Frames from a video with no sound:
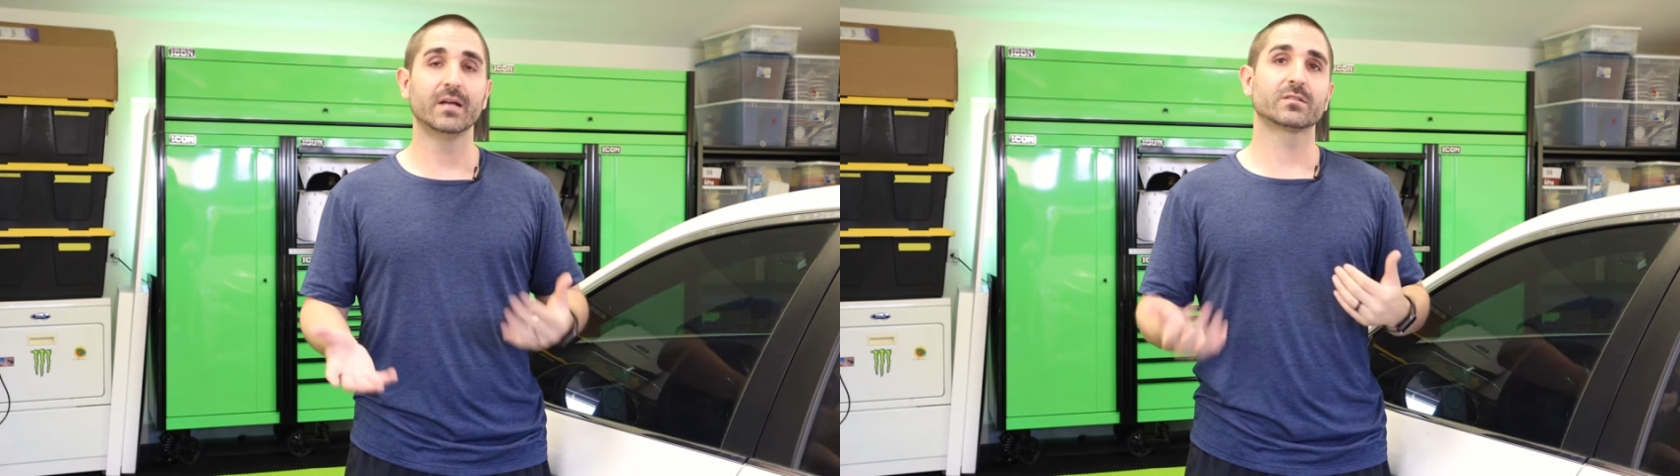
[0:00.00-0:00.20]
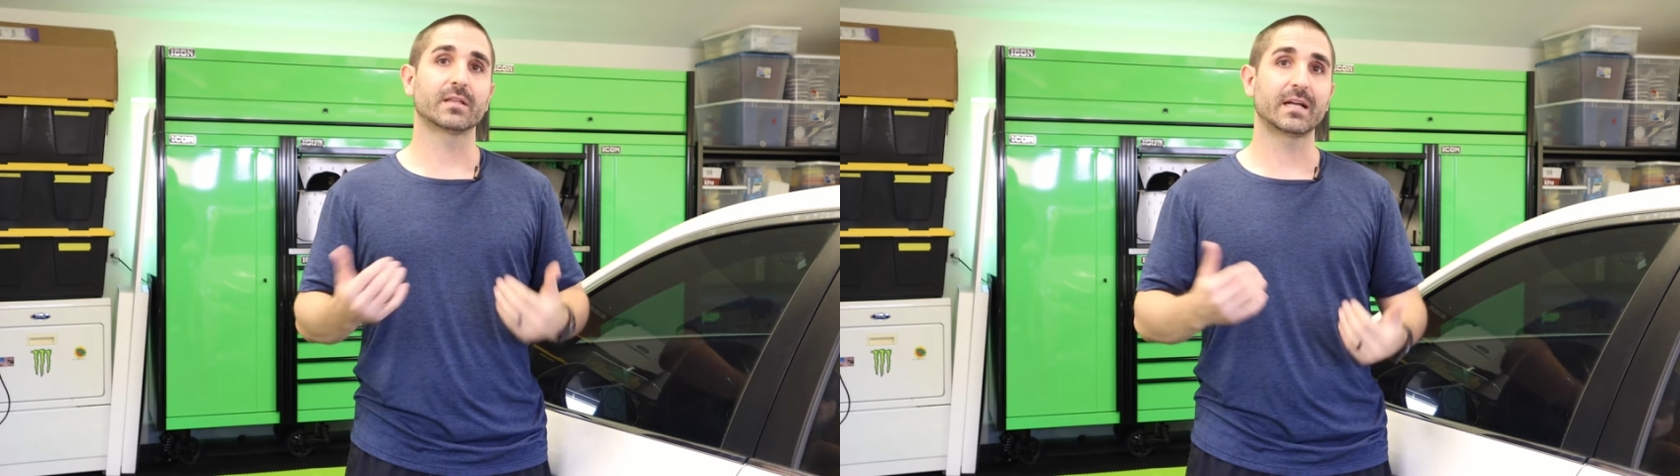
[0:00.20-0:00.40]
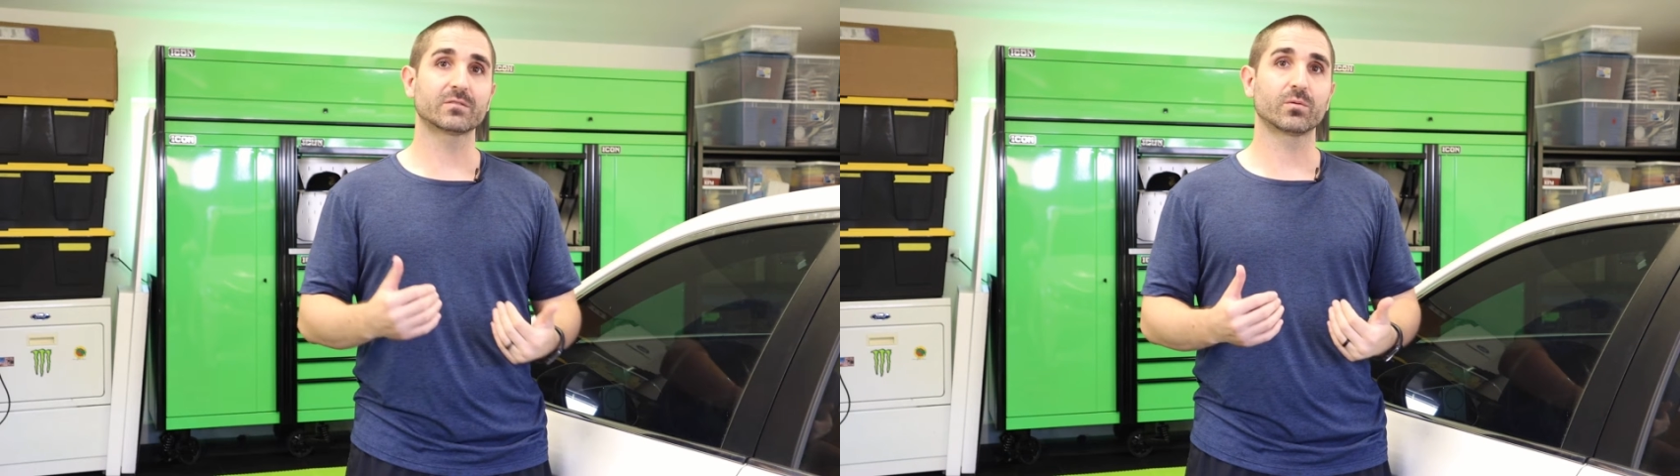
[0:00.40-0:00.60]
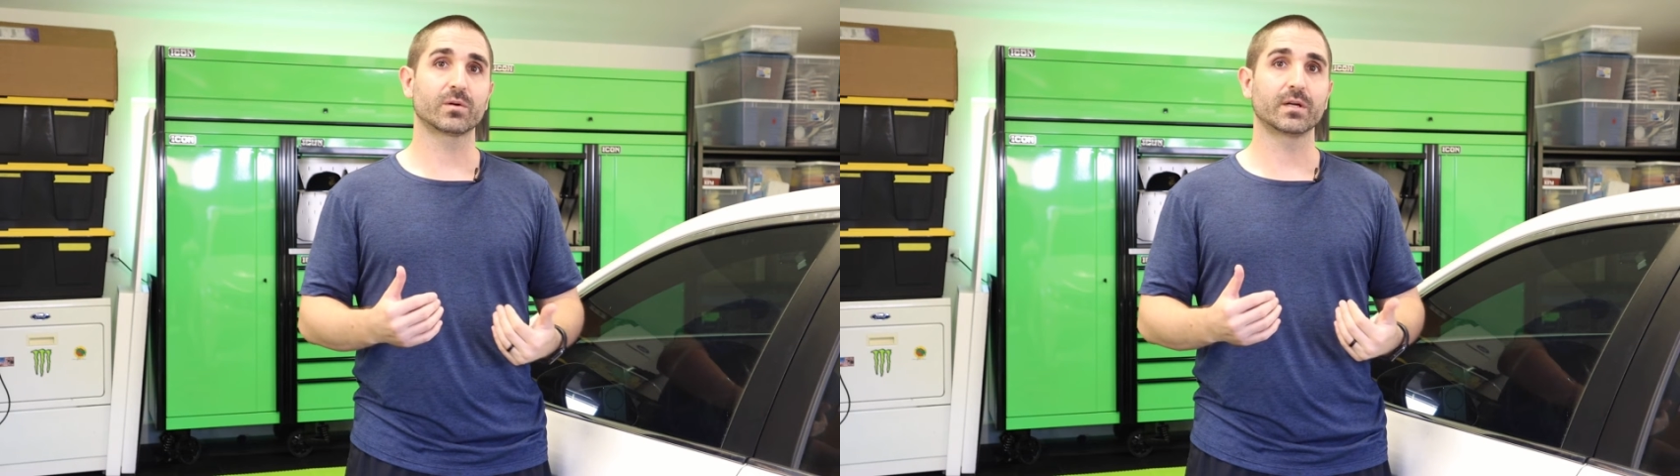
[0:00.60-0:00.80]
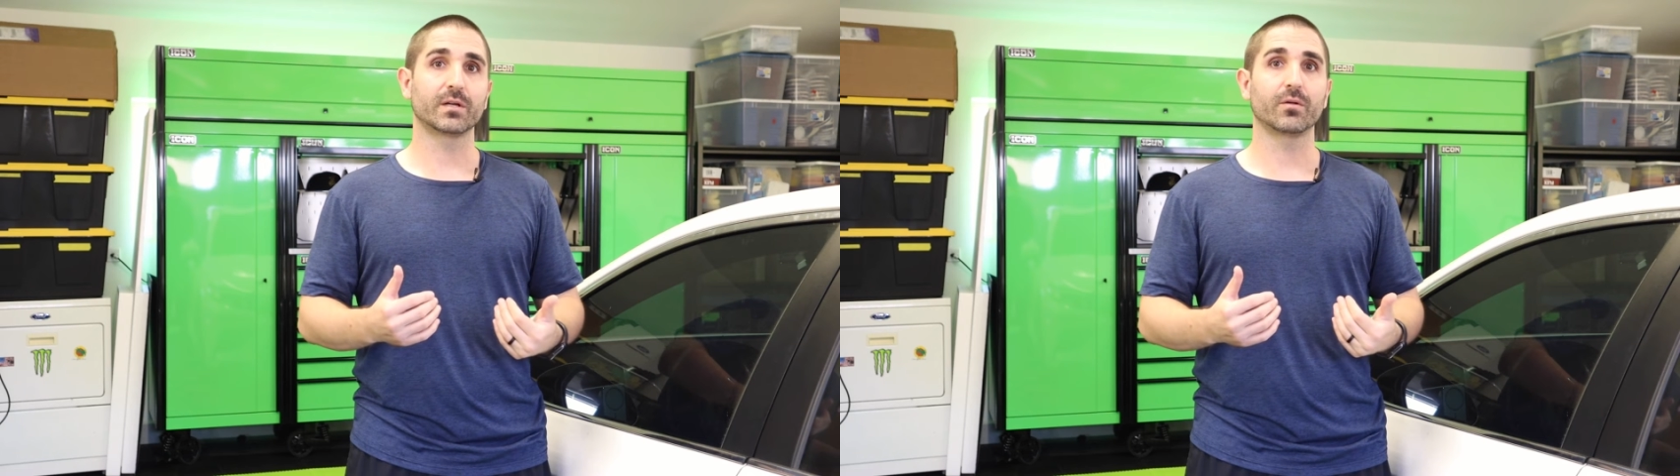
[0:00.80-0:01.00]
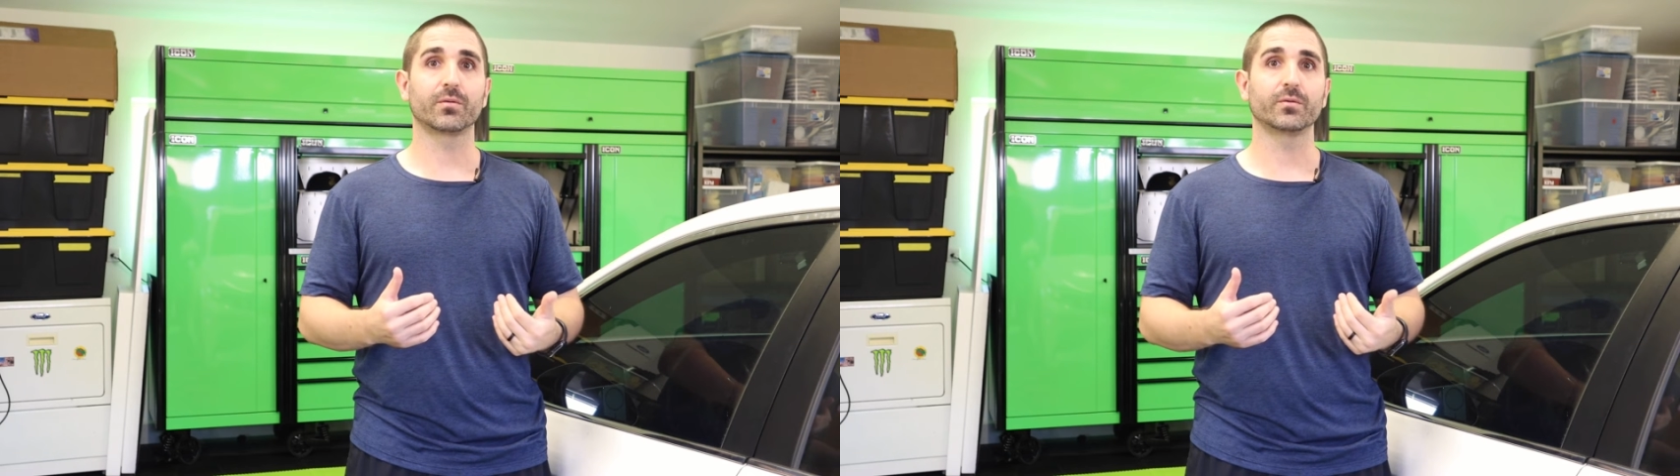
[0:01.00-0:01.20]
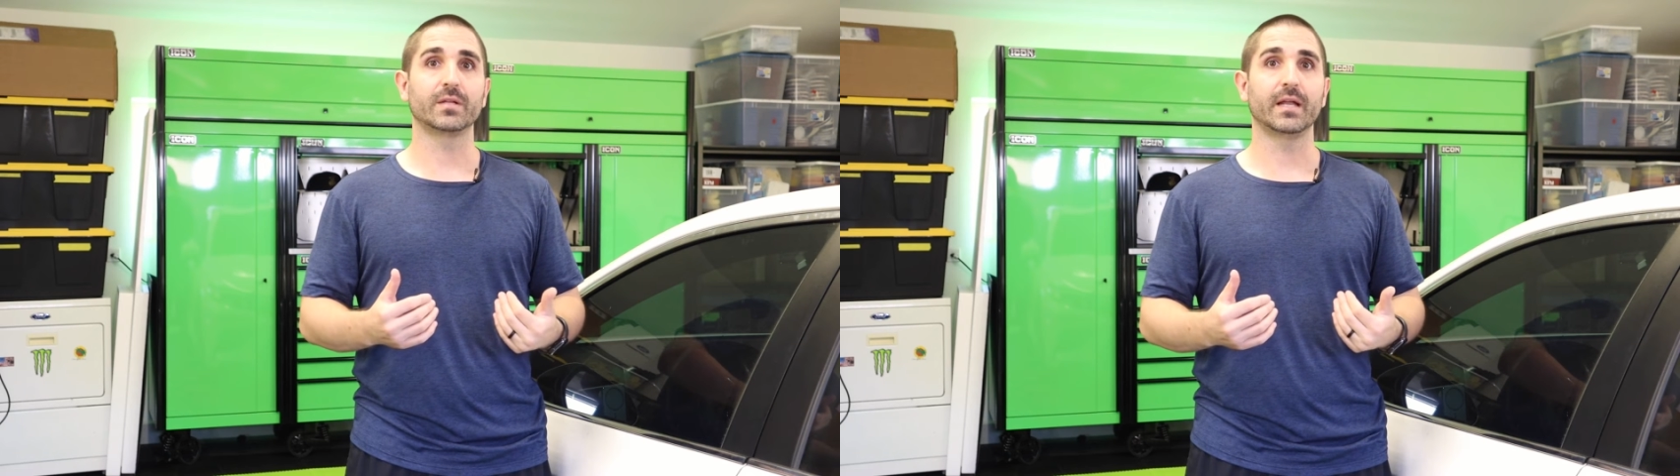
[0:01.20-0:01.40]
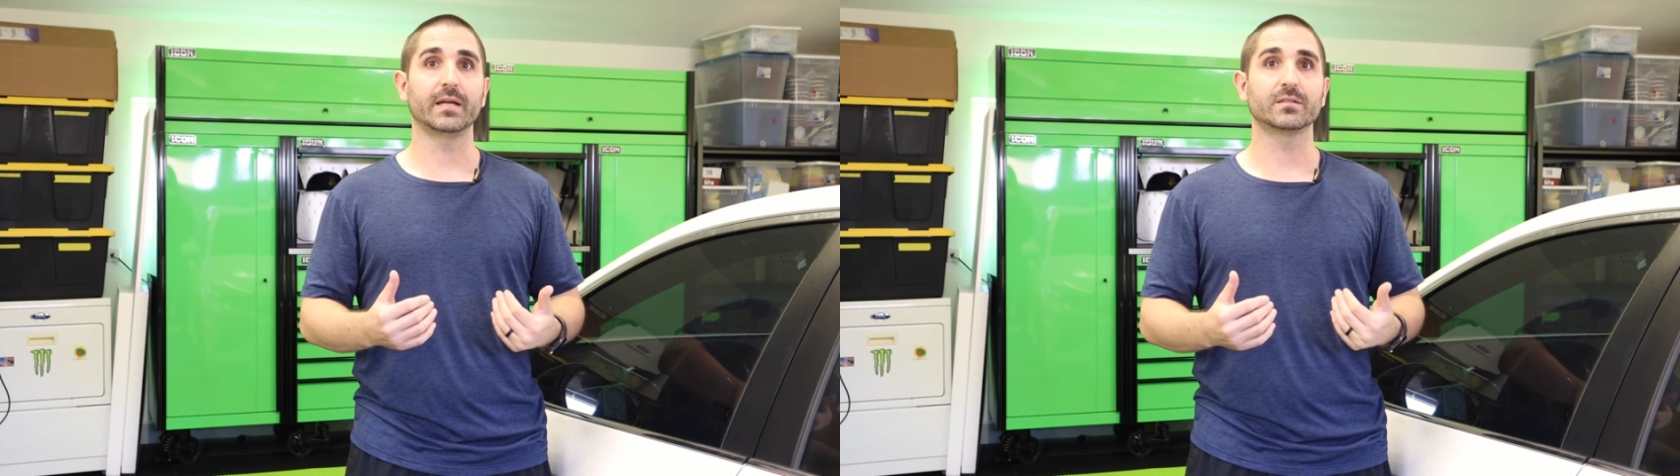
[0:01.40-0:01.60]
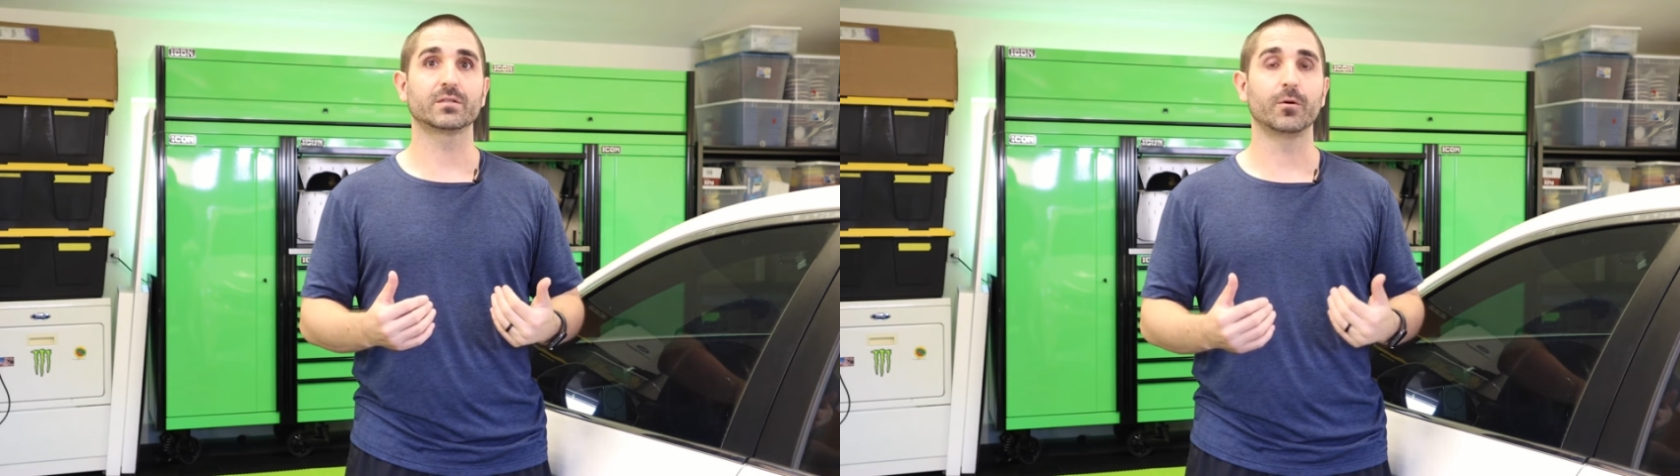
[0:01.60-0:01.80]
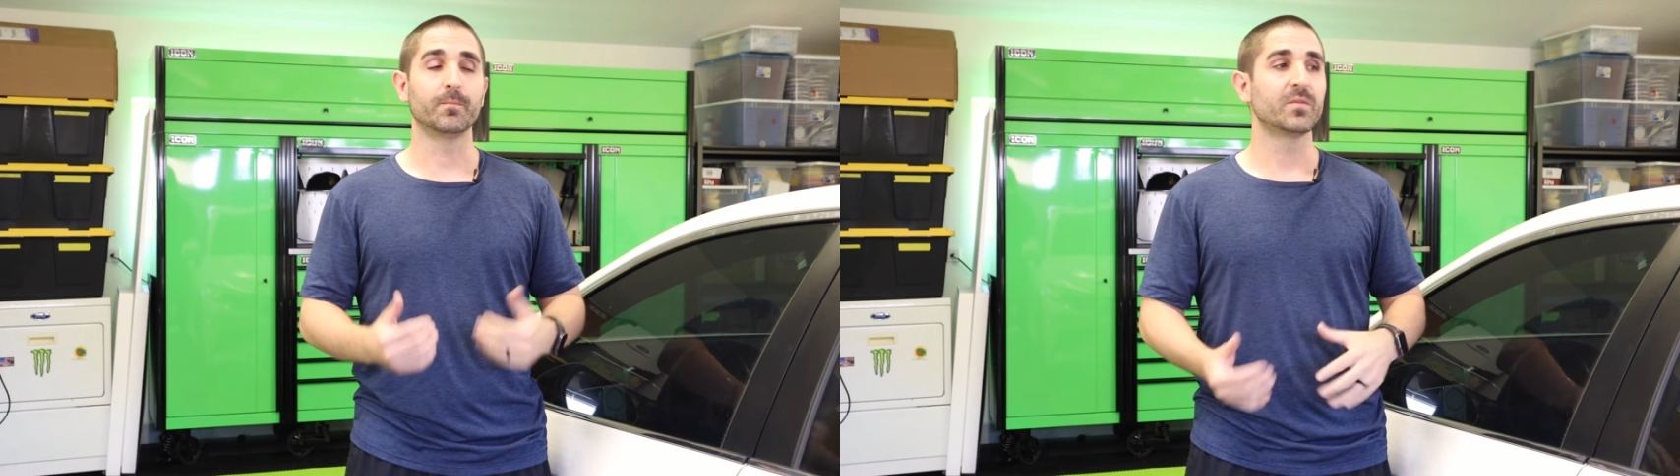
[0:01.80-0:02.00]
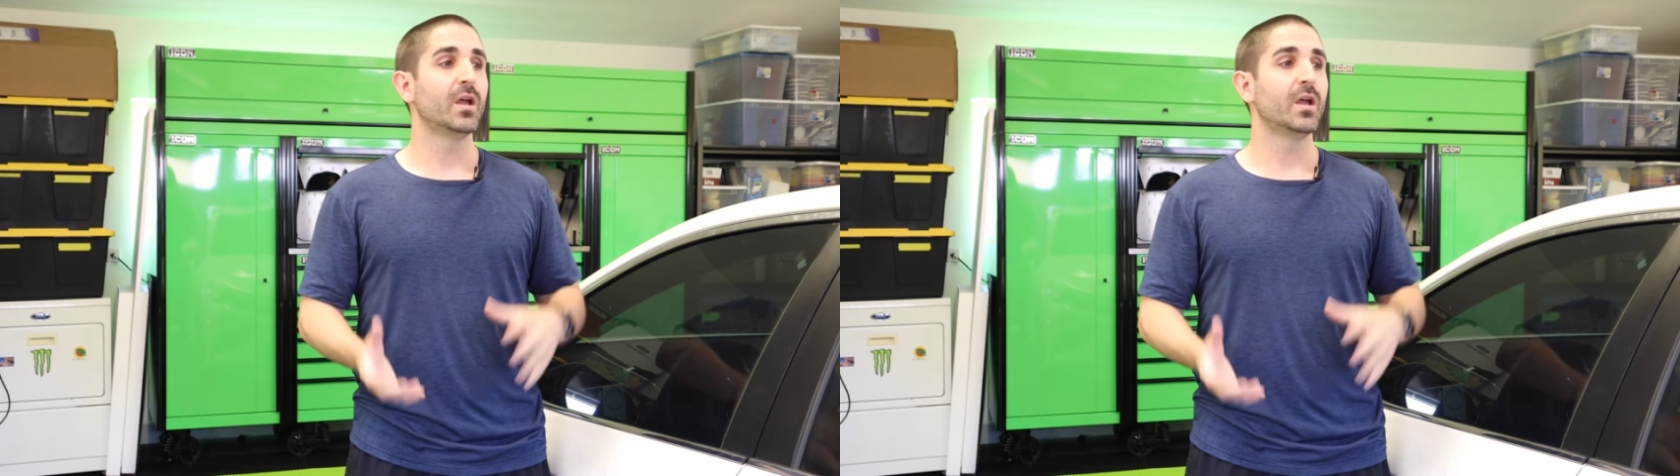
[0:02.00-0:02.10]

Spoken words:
So that's what we're going to go through today. So